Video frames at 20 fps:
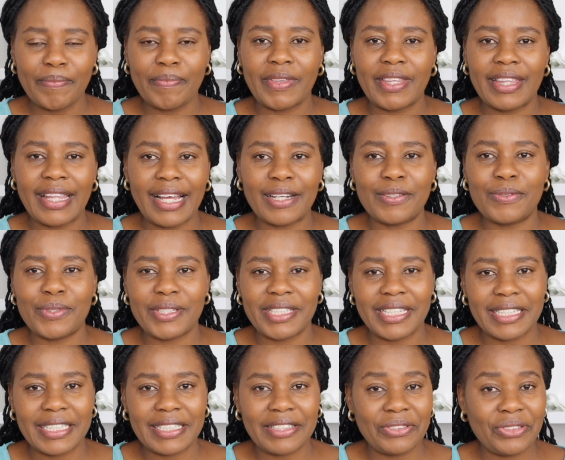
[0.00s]
That was
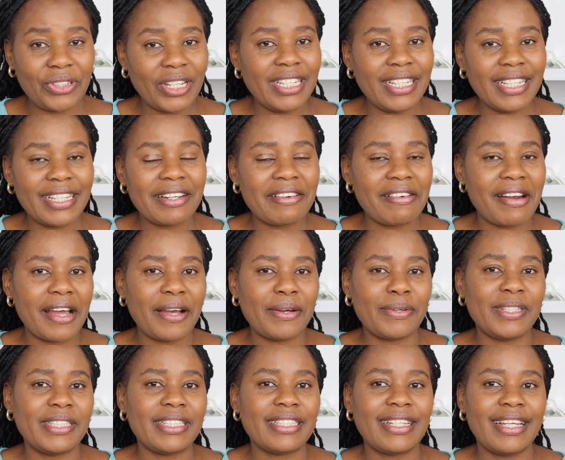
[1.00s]
a training
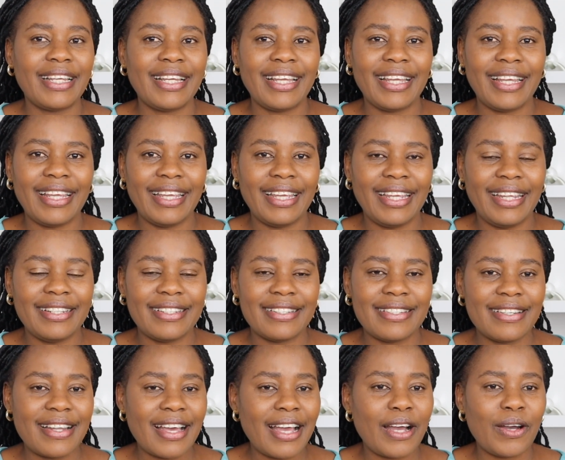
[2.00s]
ground, and
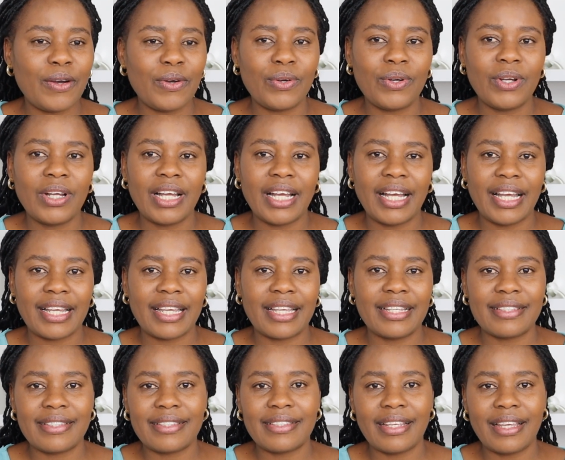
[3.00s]
now I
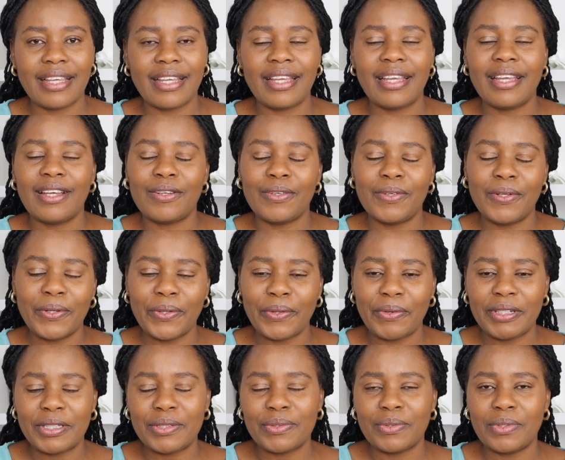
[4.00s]
can say
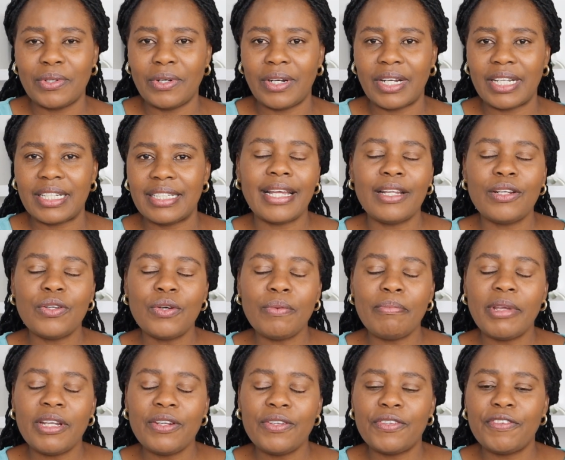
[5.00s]
glory to God. I know
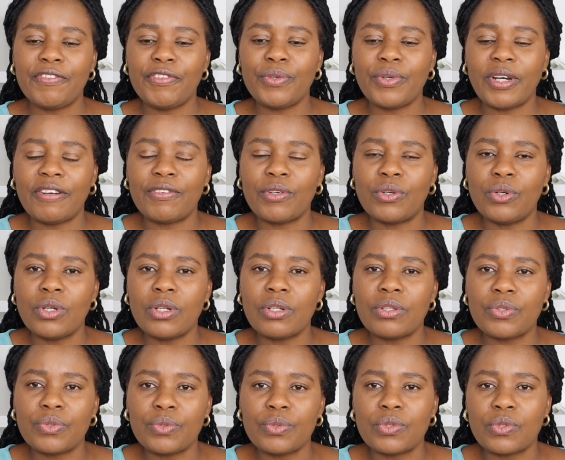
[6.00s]
many of you have
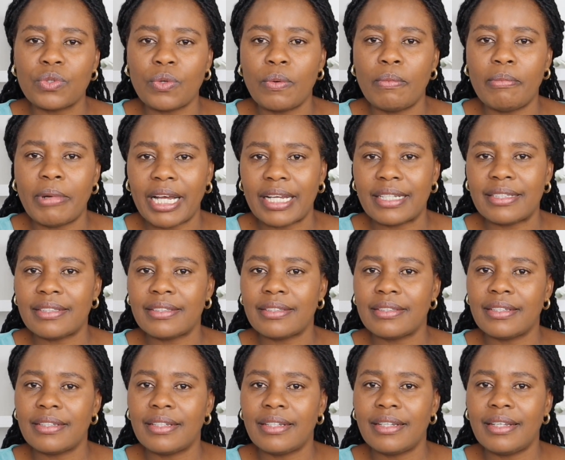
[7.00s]
gone through so much,
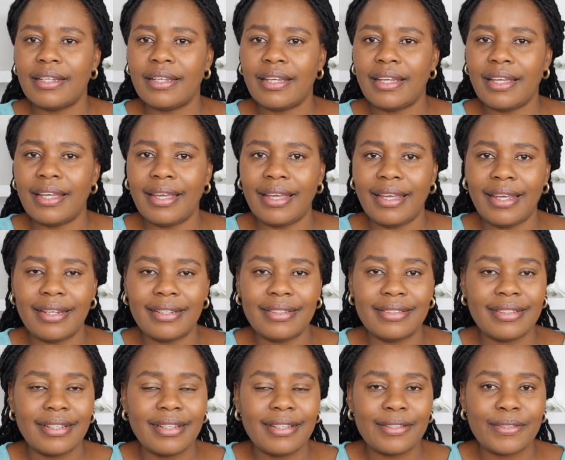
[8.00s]

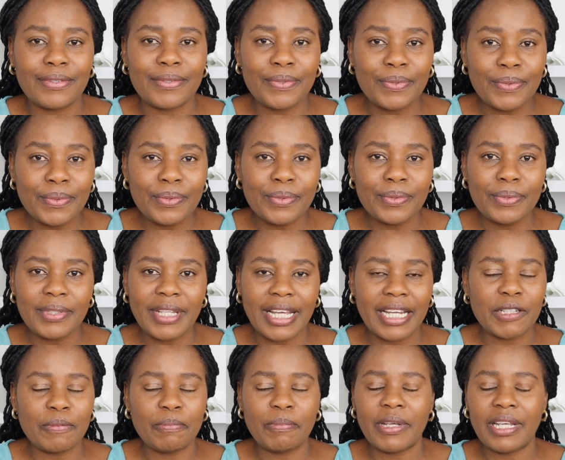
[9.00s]
and through
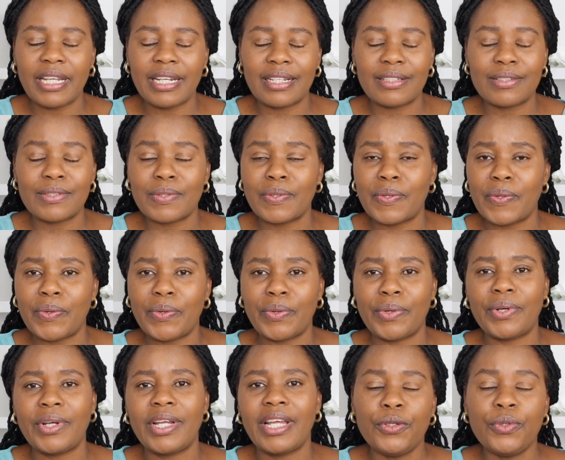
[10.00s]
that pain and
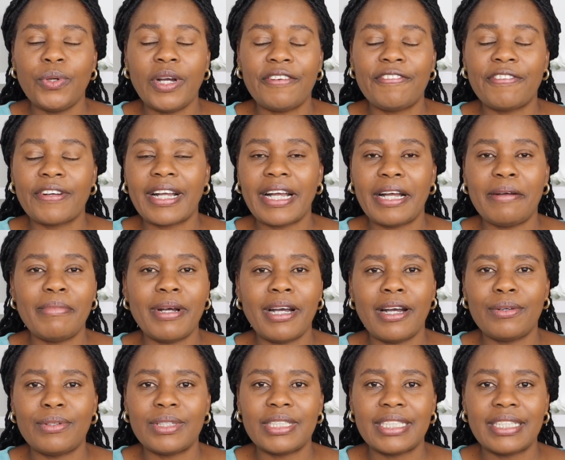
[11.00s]
sorrow, you have come
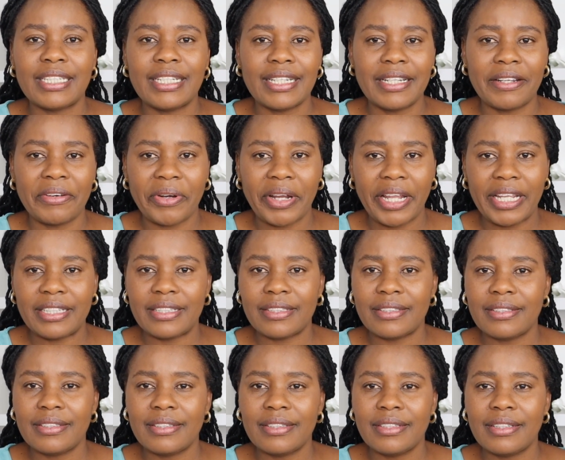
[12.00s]
out
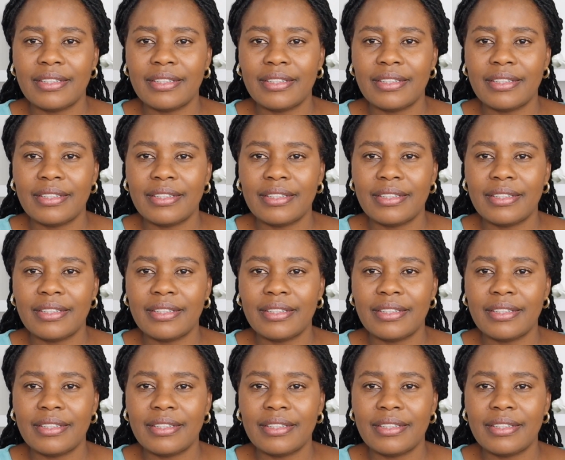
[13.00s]
great.